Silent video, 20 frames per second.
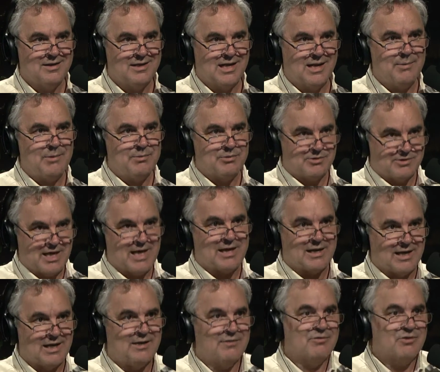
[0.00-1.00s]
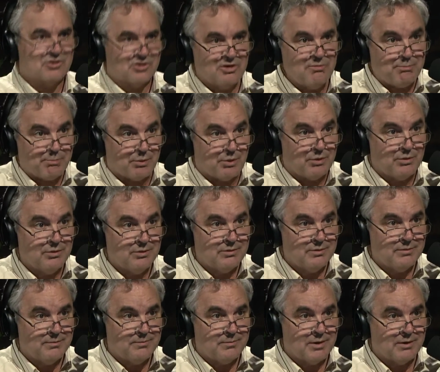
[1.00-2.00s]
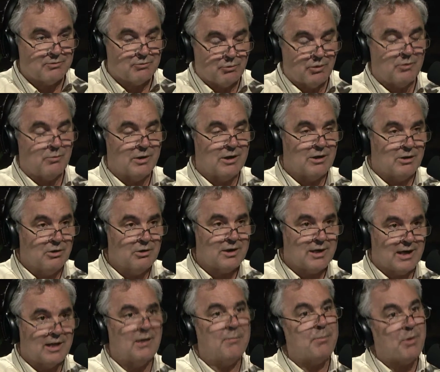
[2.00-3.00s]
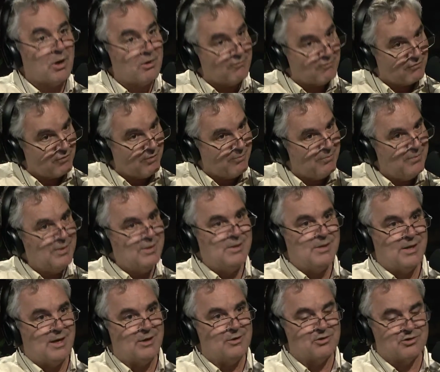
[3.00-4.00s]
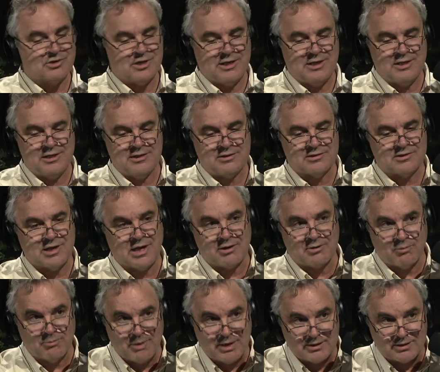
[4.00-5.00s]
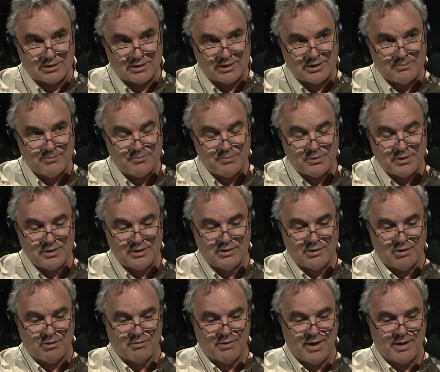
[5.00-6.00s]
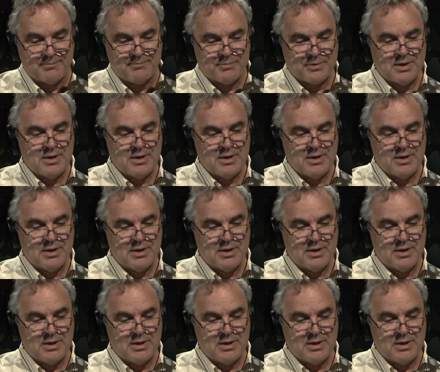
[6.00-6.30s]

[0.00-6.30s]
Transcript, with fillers: I mean, it was that kind of simple. That's one way to look at it, apart from understanding it sacramentally and all that.